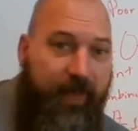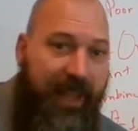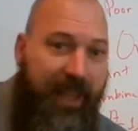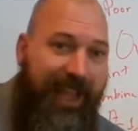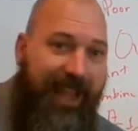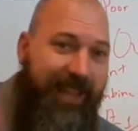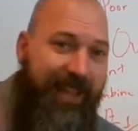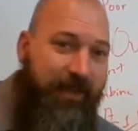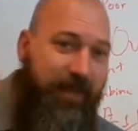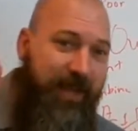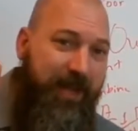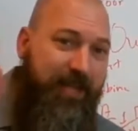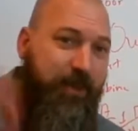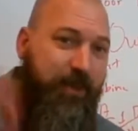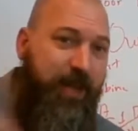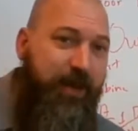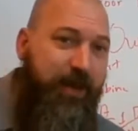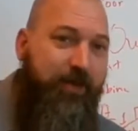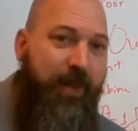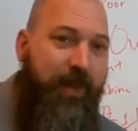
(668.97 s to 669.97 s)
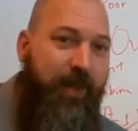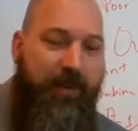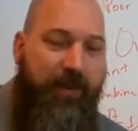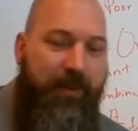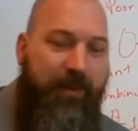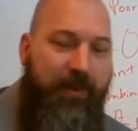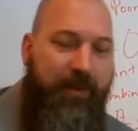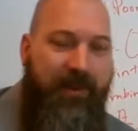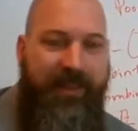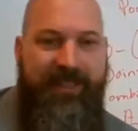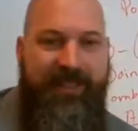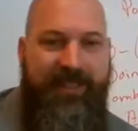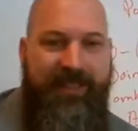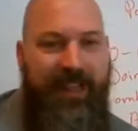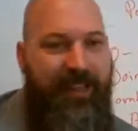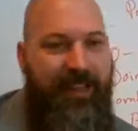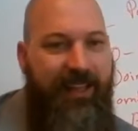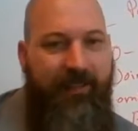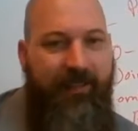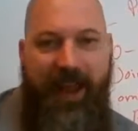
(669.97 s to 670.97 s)
And the best way to remember this, and
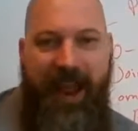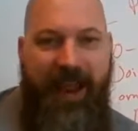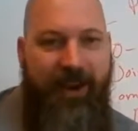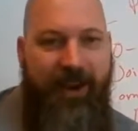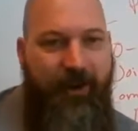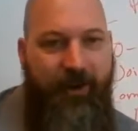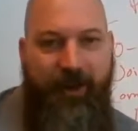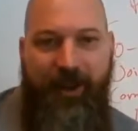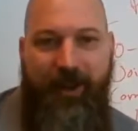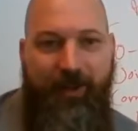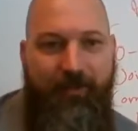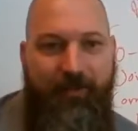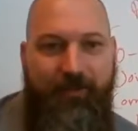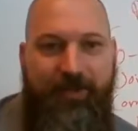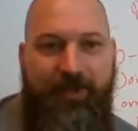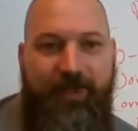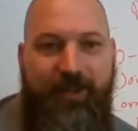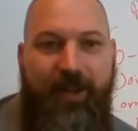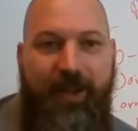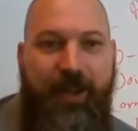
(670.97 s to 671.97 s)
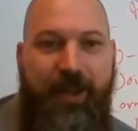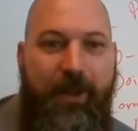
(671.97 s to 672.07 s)
I love acronyms,